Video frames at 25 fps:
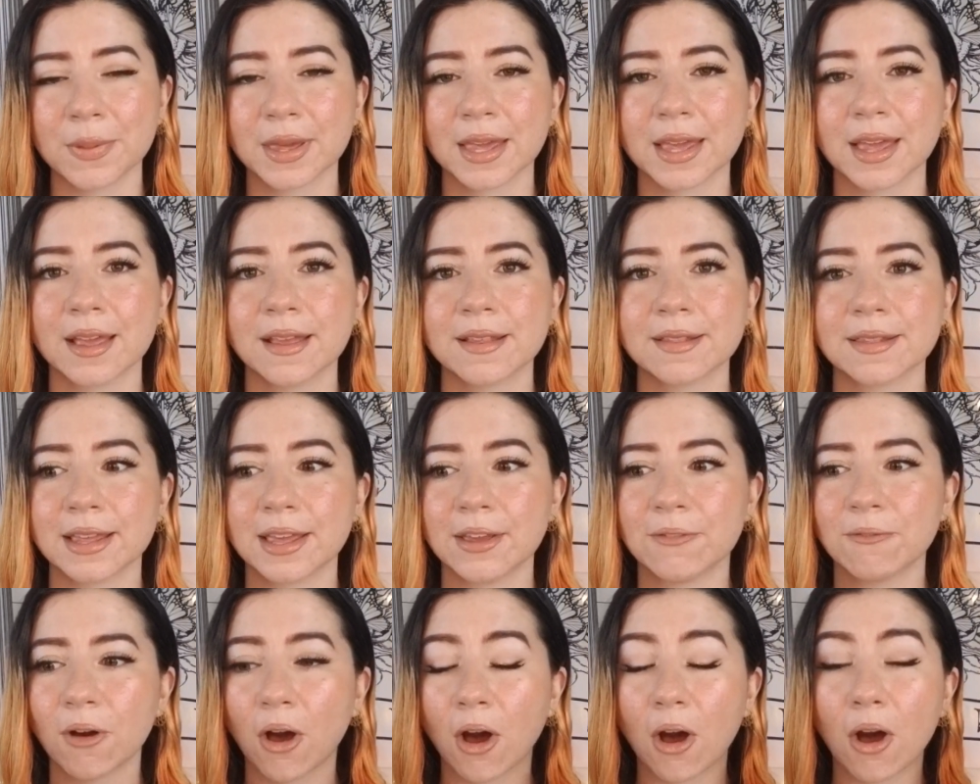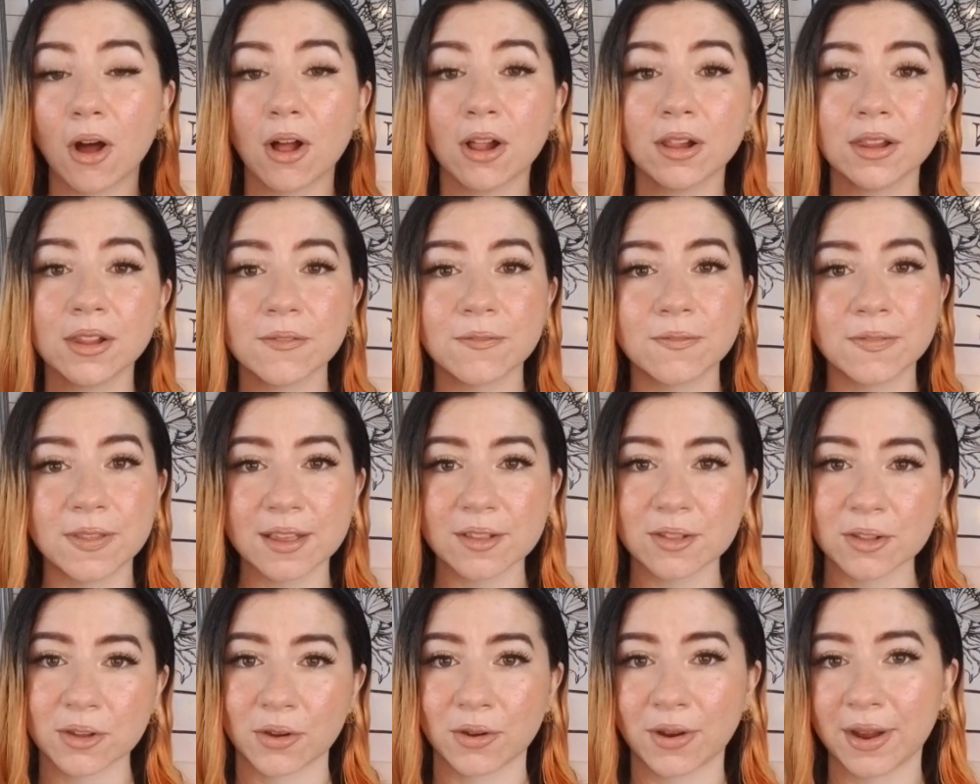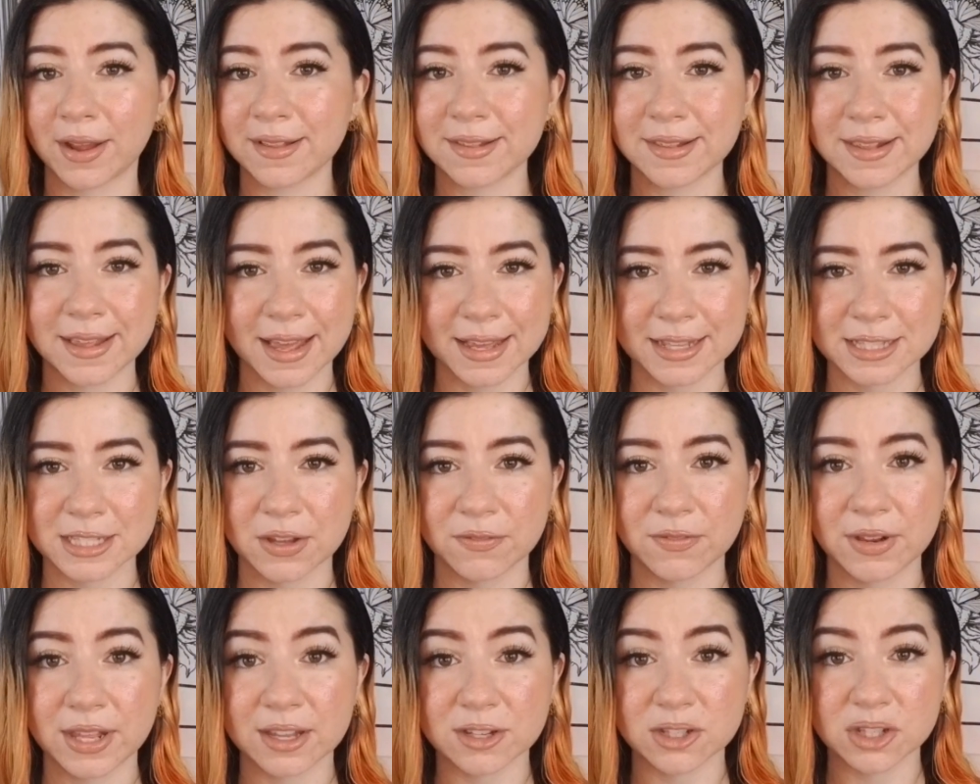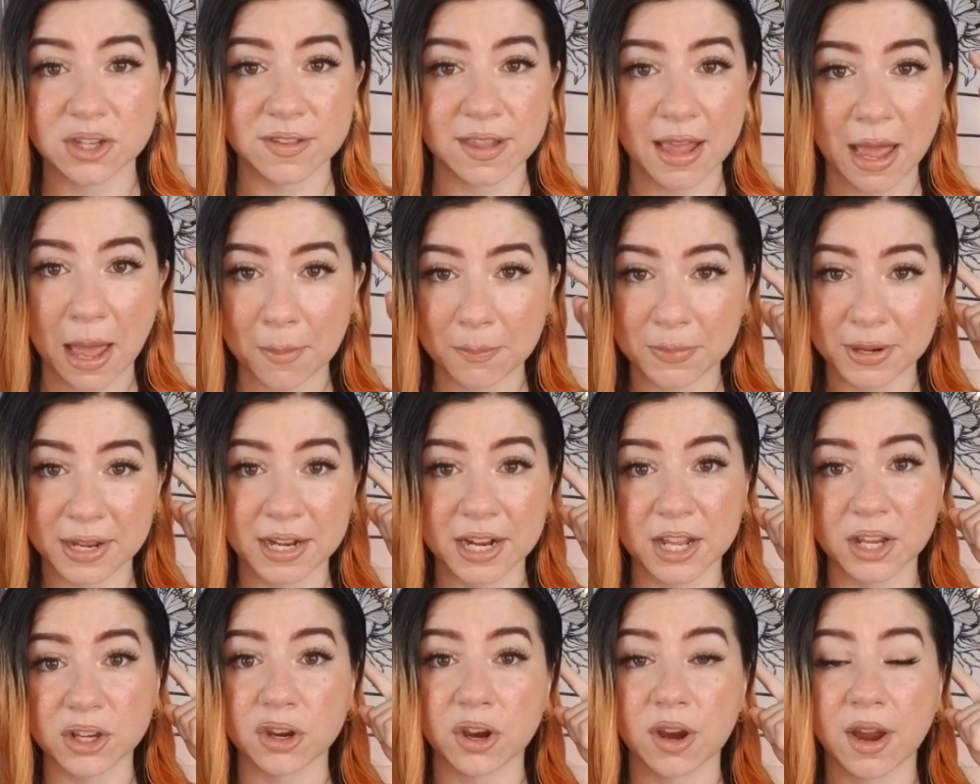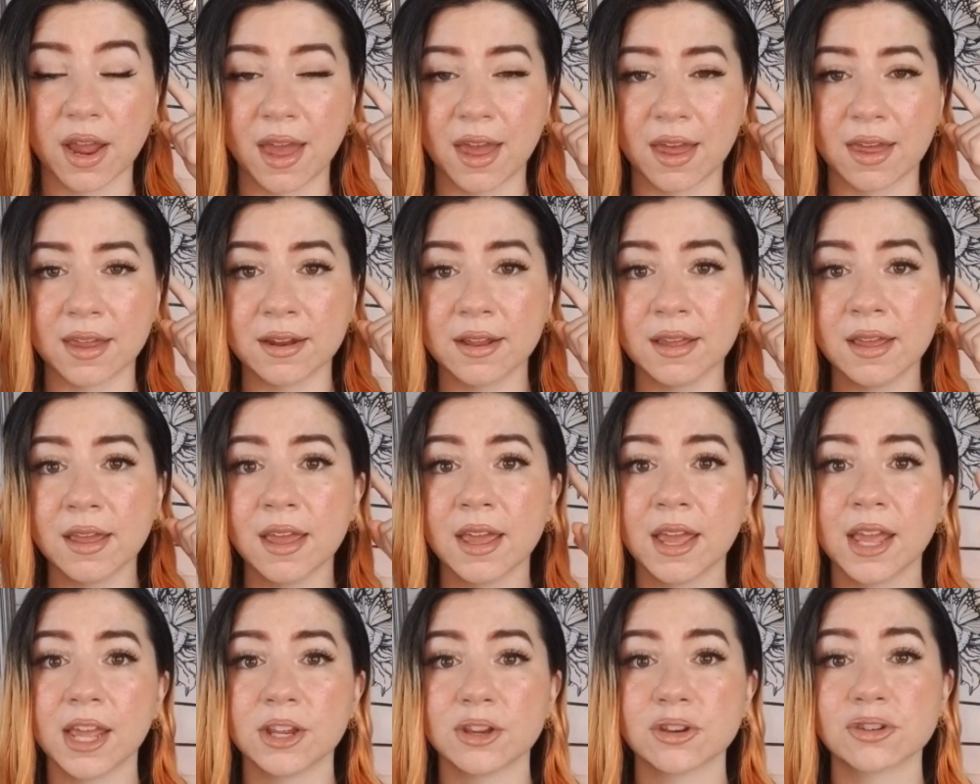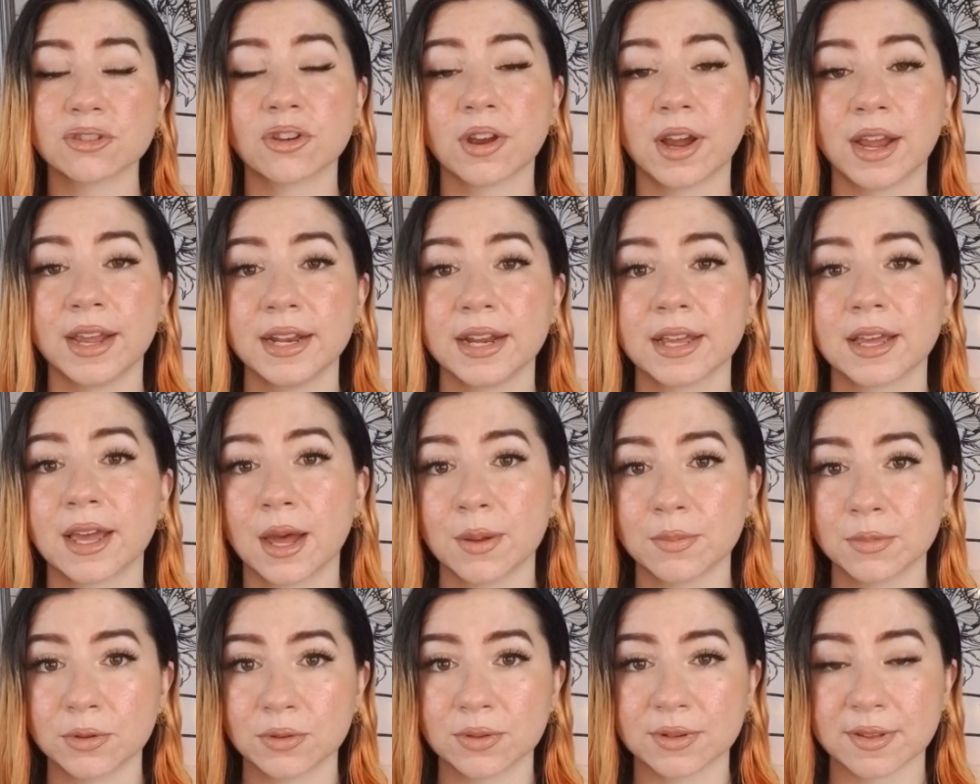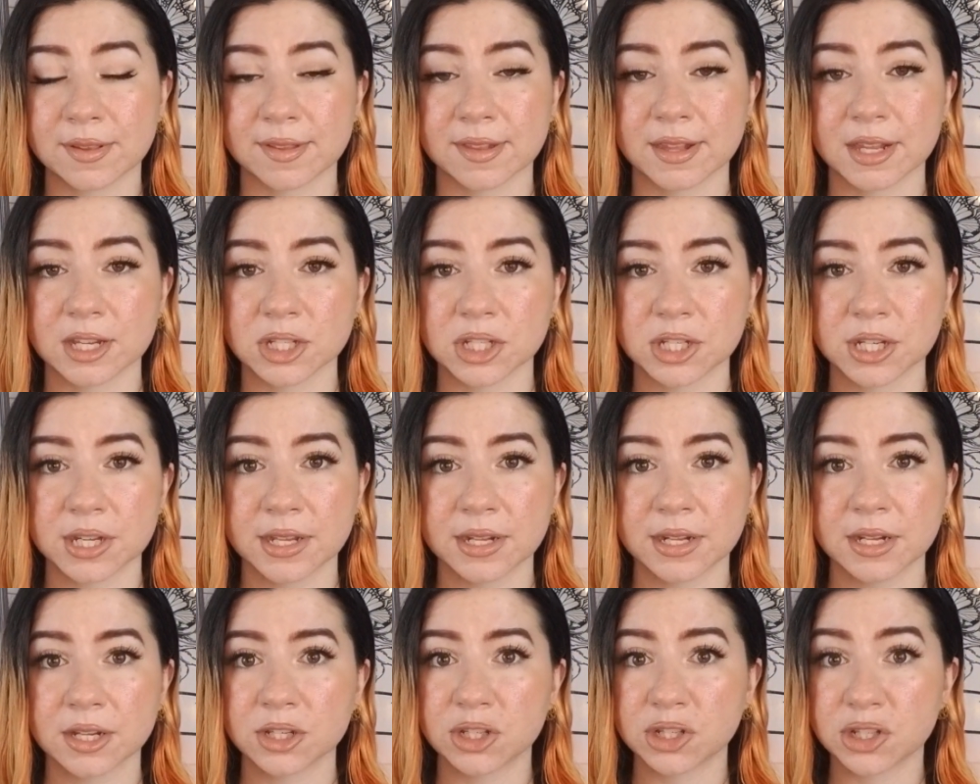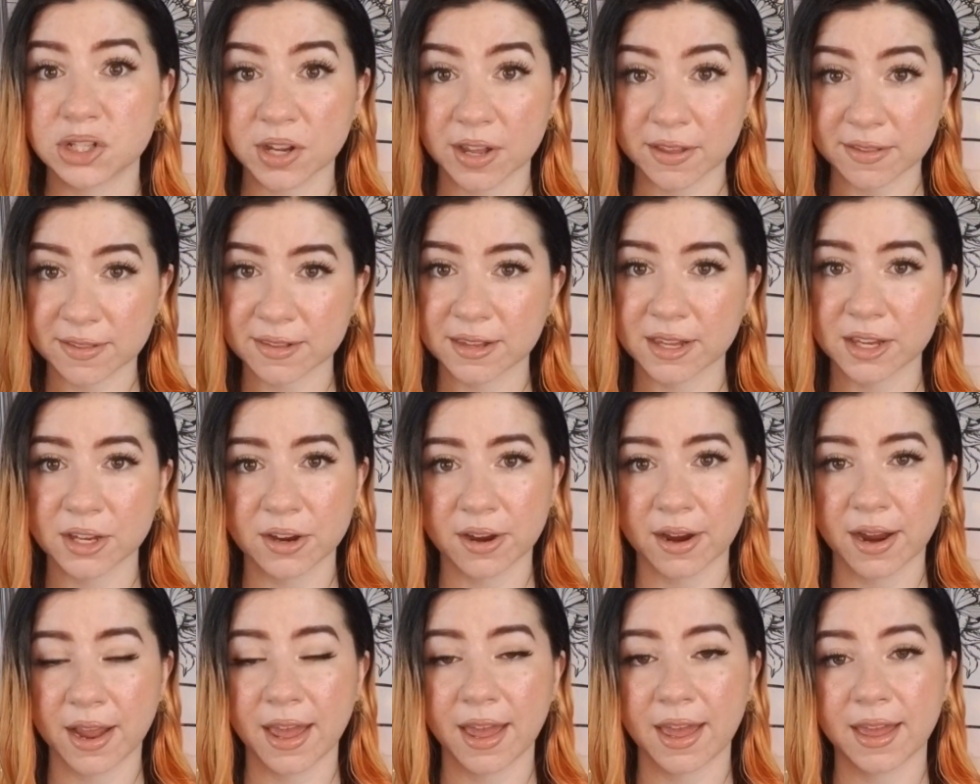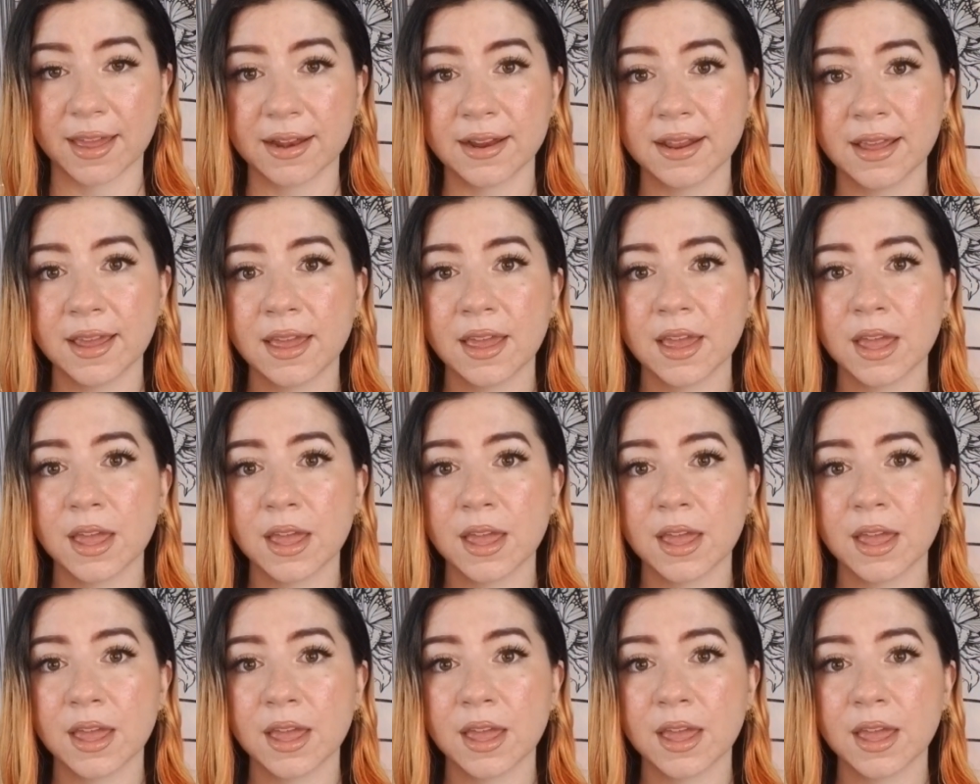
Because if all of this crazy activity is just happening in your head and you're trying to come to a decision just in your head,